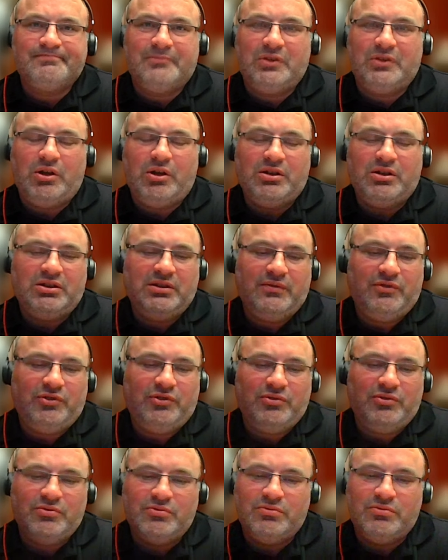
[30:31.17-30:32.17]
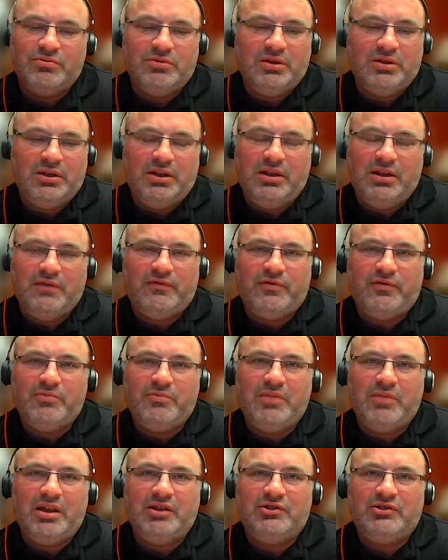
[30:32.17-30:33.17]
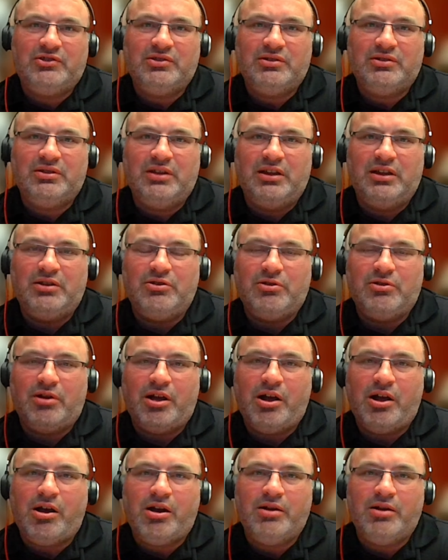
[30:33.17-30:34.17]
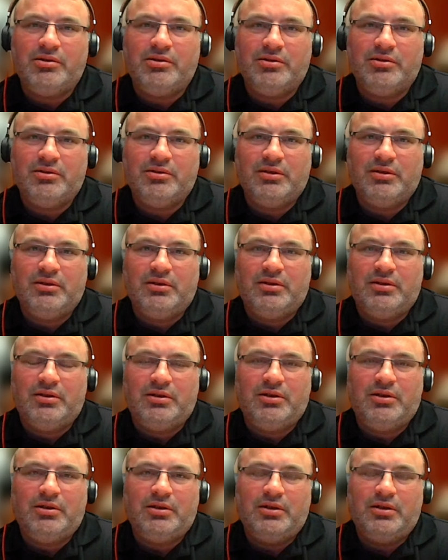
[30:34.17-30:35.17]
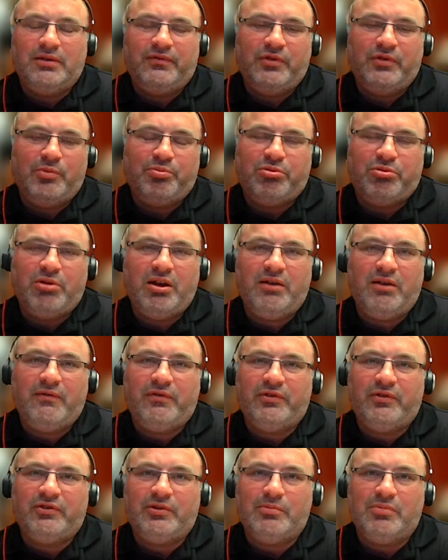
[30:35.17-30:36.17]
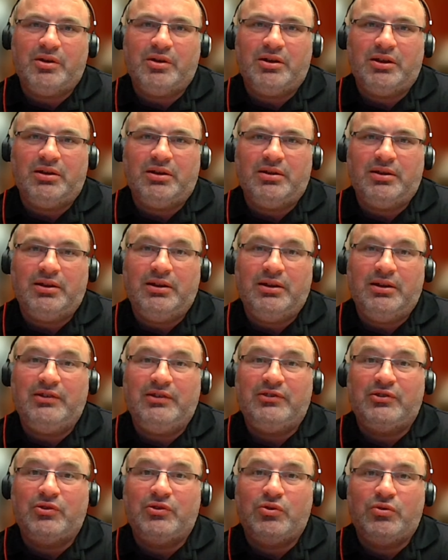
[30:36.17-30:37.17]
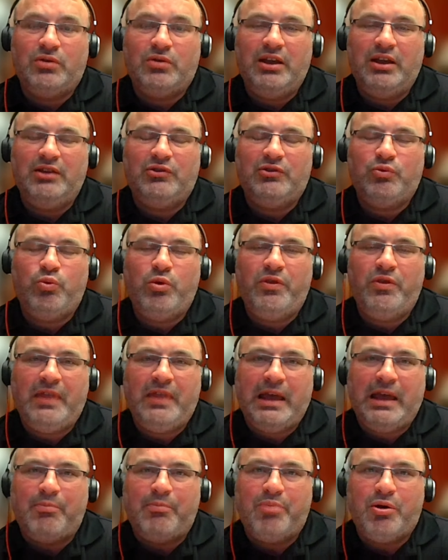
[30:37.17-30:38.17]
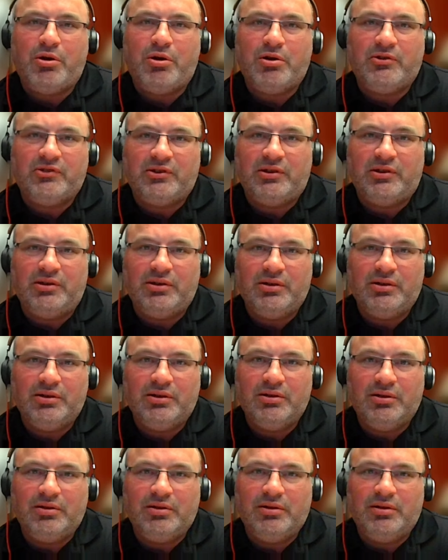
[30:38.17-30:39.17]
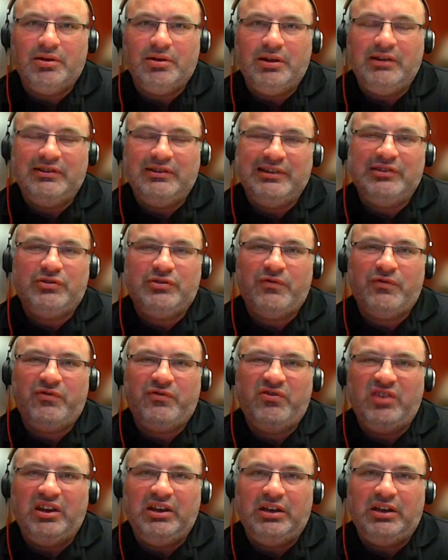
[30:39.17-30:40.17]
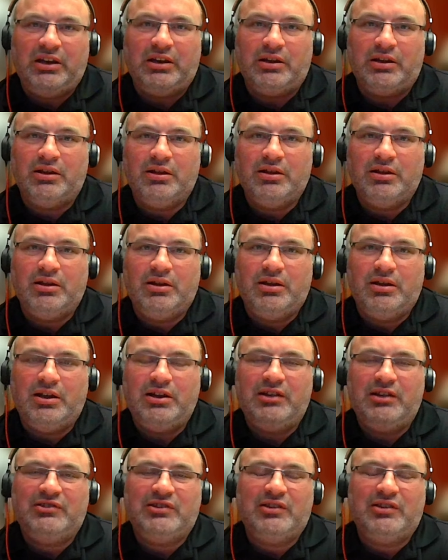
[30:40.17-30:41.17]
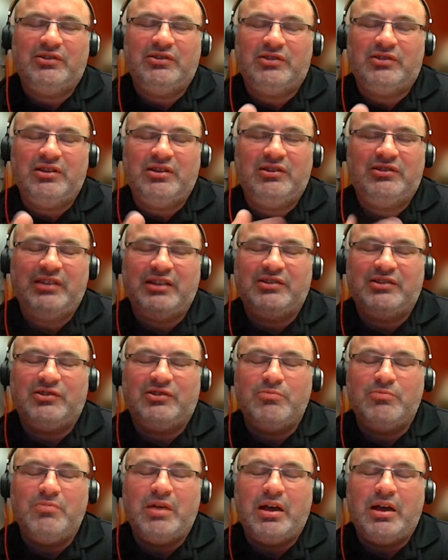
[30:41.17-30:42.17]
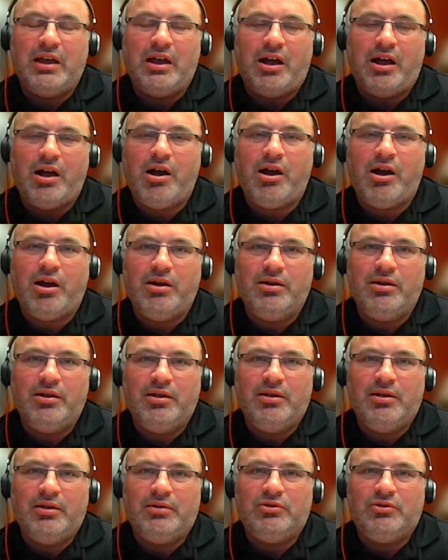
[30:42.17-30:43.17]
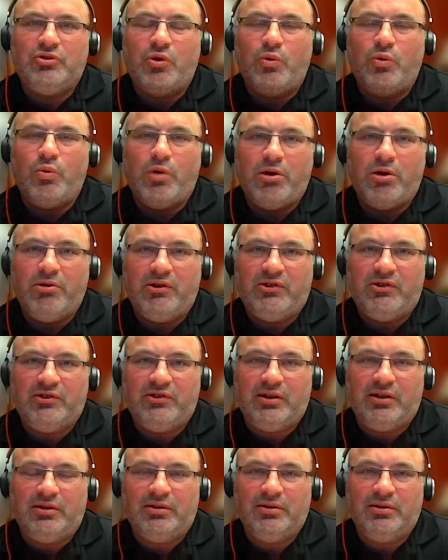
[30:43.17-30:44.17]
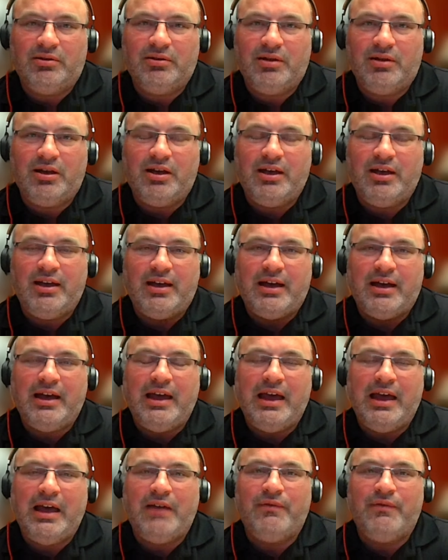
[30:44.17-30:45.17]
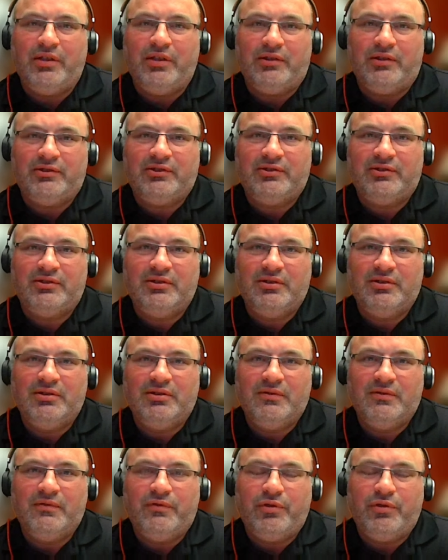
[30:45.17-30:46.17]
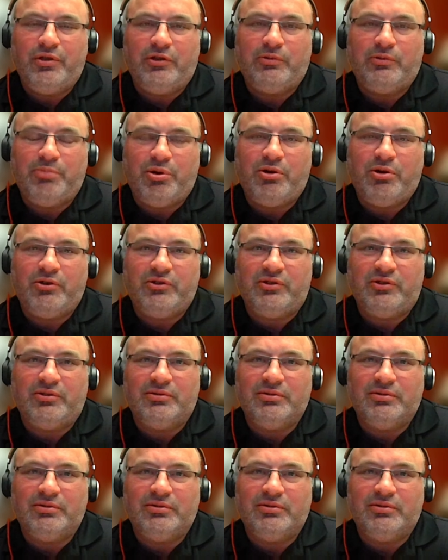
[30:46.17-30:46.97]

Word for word: God gives you information in your heart uh, if you're praying for somebody and he's he's with that person. He's intervening and he says he says to my heart, "Don't worry, son. I I have this for this person."